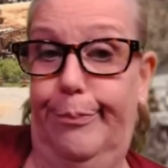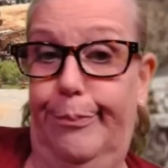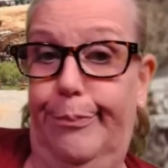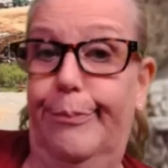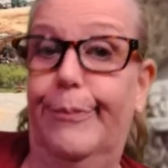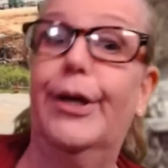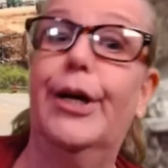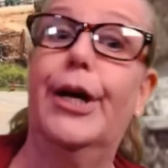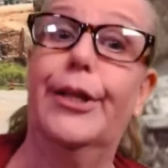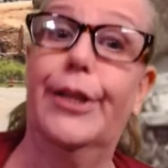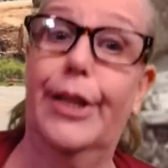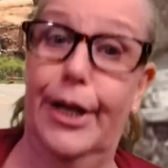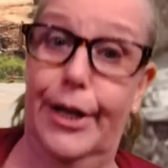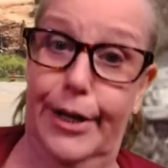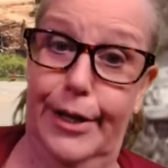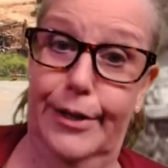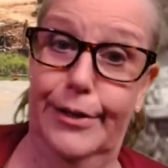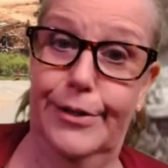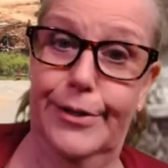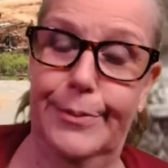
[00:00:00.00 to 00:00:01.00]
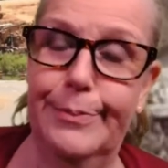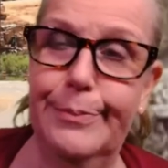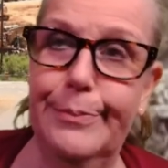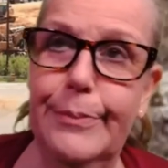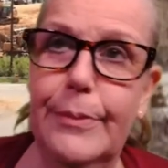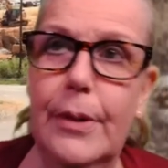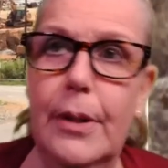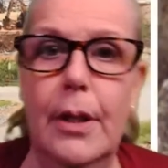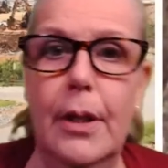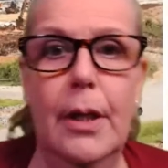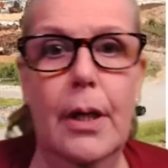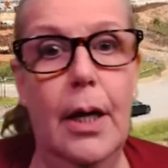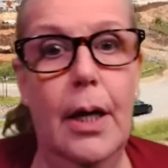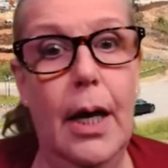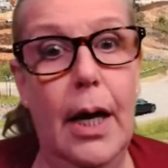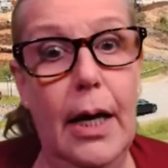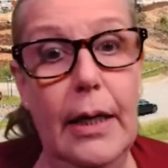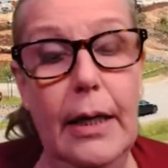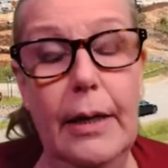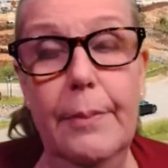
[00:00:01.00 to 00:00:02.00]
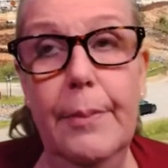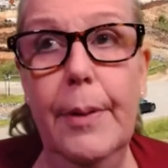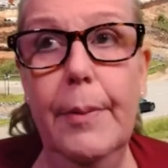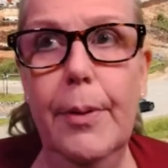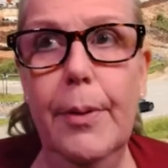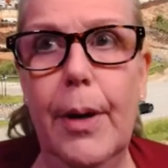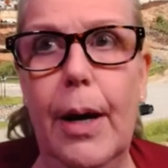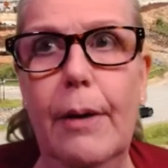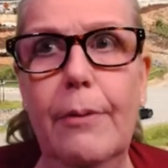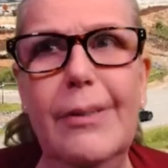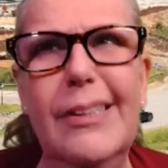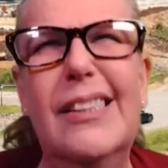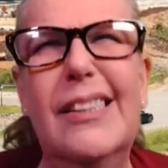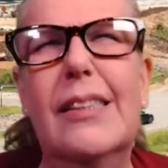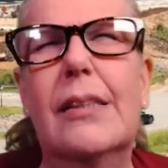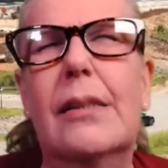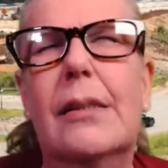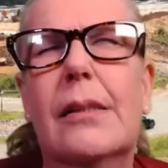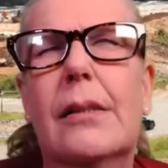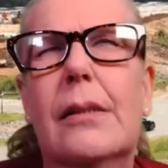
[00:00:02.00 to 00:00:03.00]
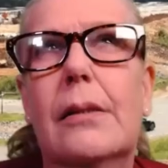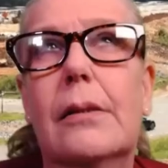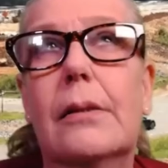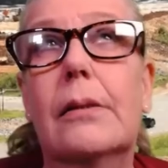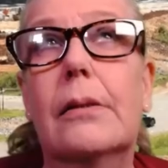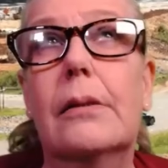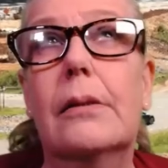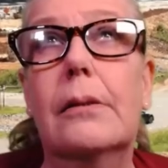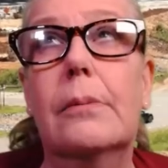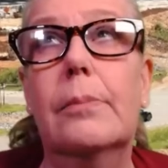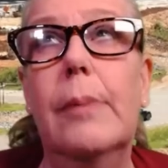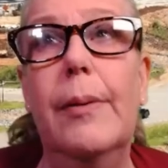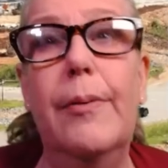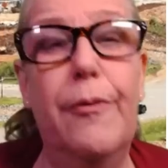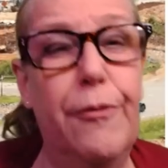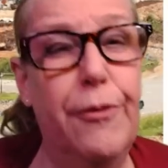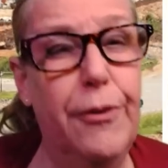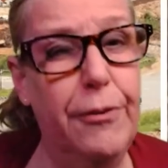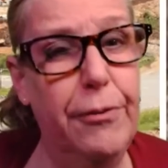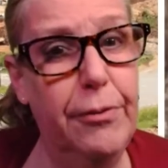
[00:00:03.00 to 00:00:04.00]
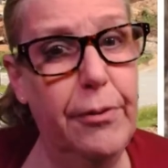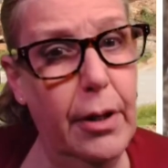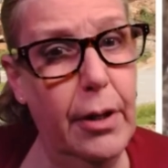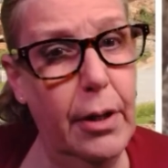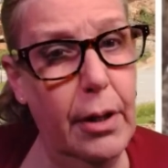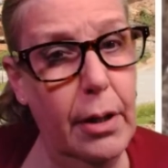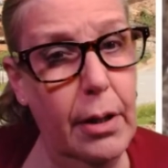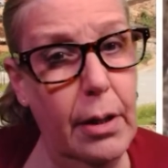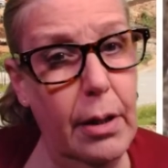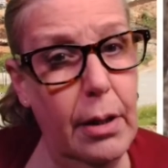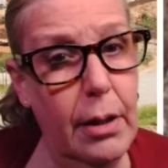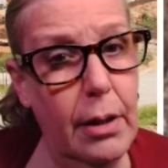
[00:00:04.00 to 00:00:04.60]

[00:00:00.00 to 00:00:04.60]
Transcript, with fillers: You got that handsy. And I remember I was maybe 15,